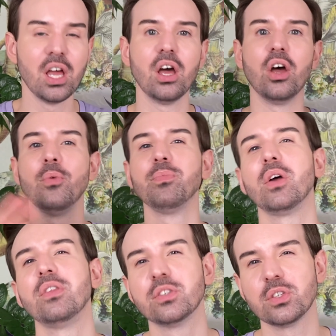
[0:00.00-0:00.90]
of
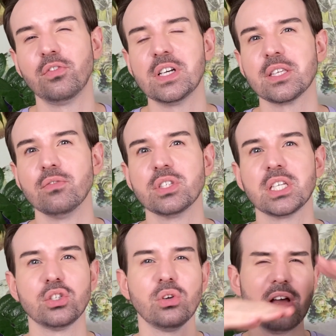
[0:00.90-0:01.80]
the surface of your skin
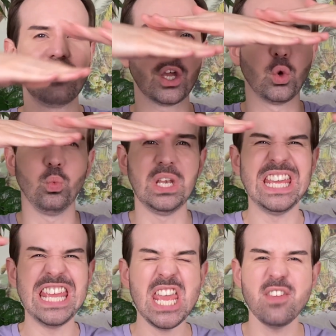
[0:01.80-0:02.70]
to have like a really
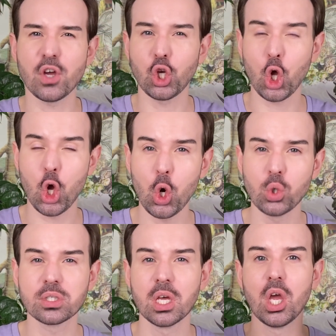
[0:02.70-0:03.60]
even coat.